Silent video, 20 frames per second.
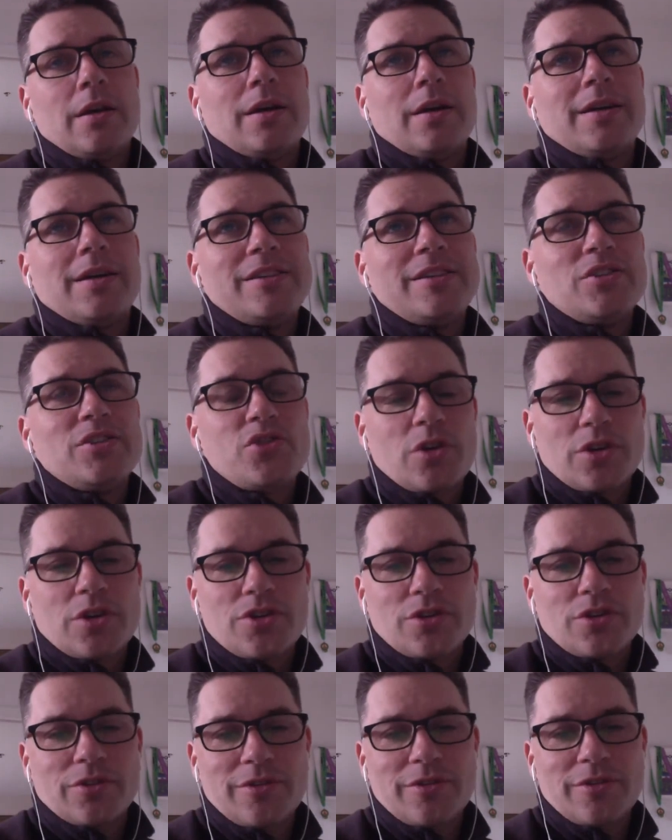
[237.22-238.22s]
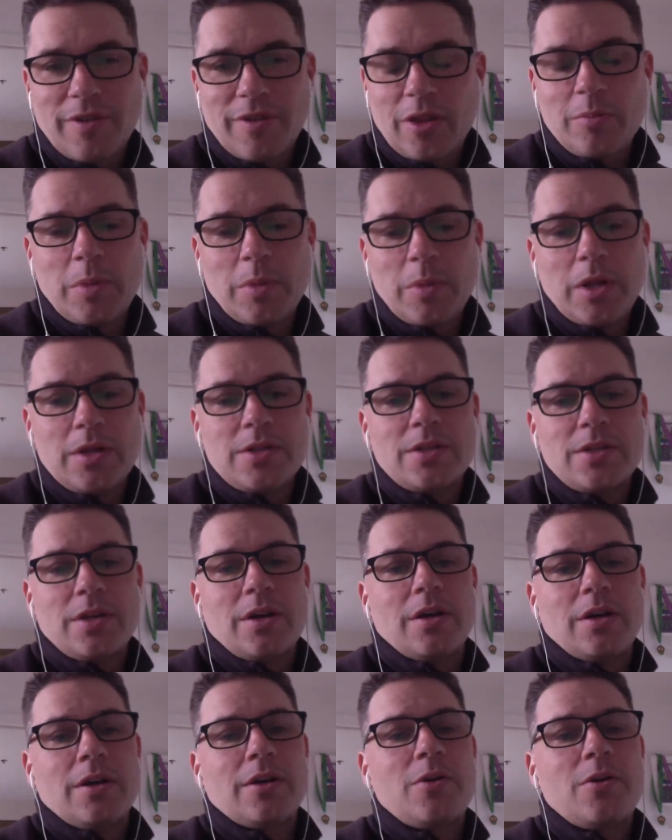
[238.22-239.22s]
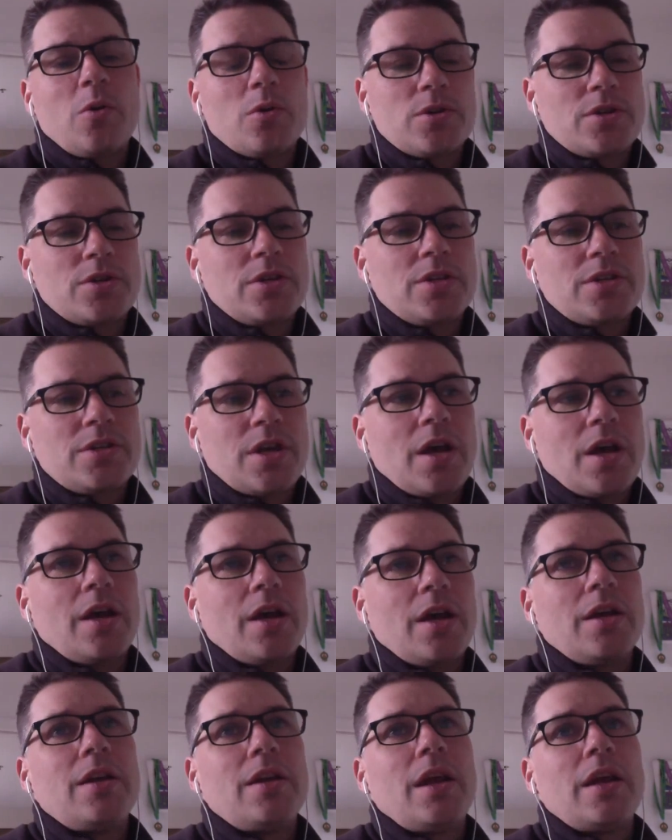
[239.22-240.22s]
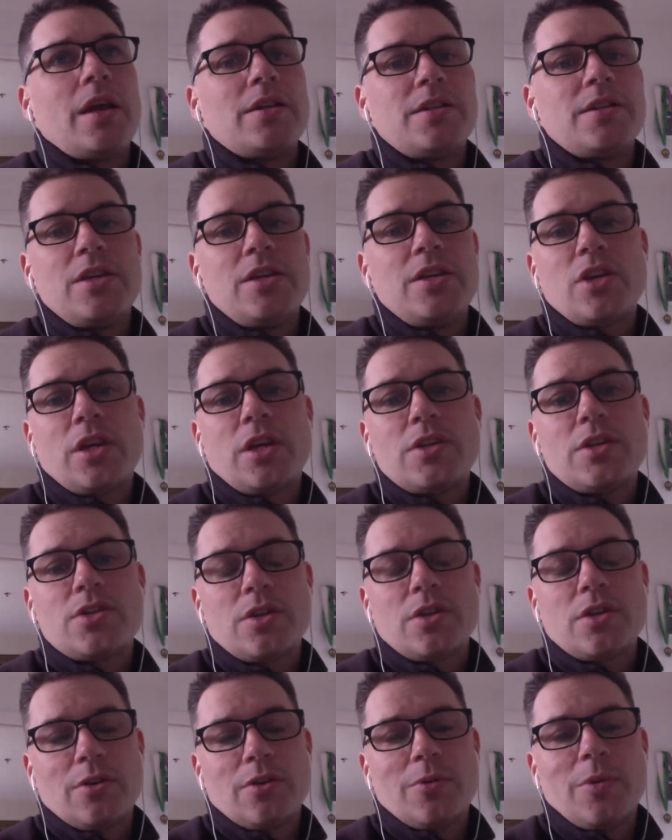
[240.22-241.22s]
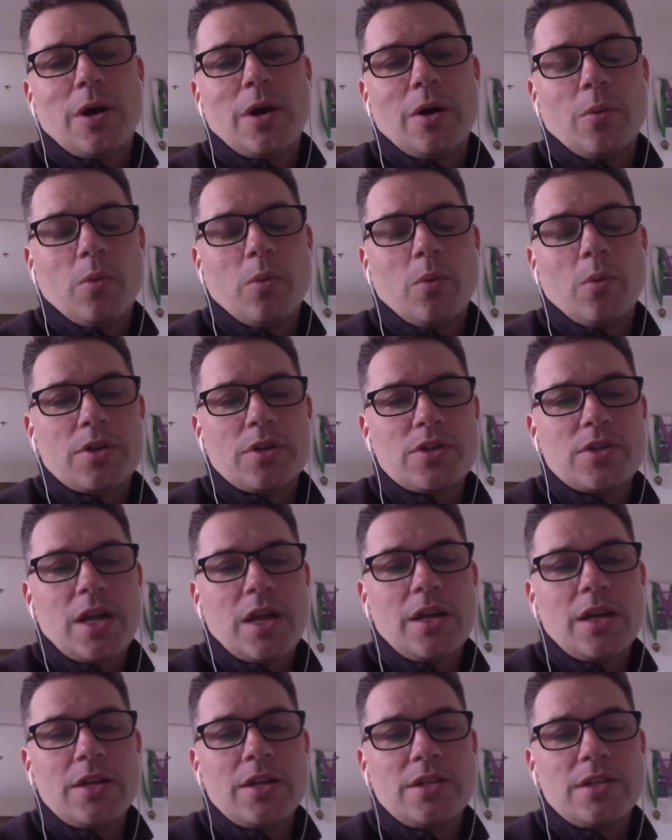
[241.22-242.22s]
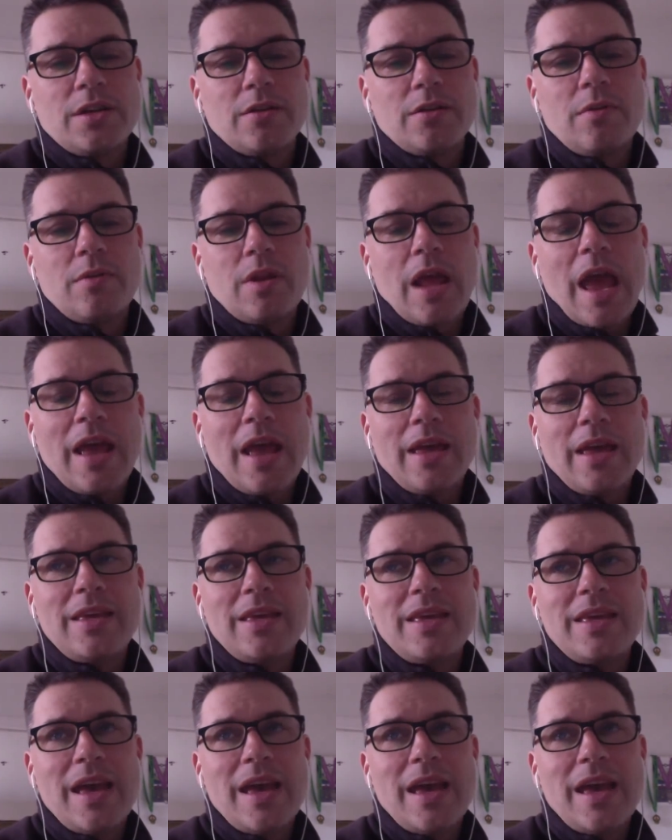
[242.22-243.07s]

instructional development, course design, and teaching. So we're excited to get